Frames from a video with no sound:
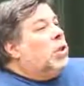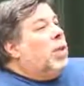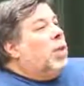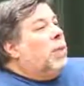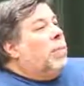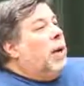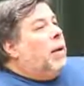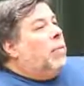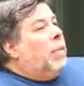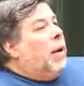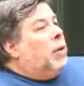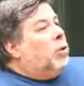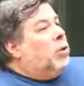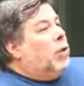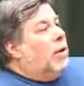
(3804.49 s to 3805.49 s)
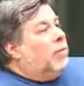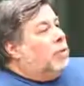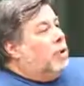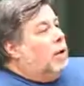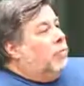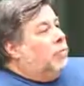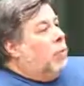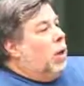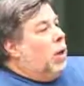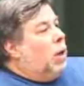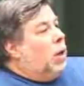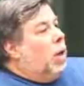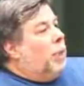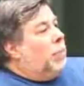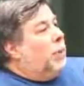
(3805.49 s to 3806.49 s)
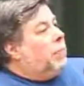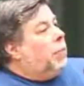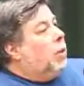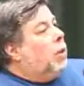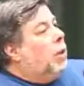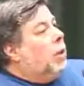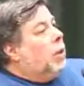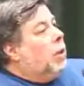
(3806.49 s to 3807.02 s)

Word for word: thing about Microsoft stuff, well, a lot of people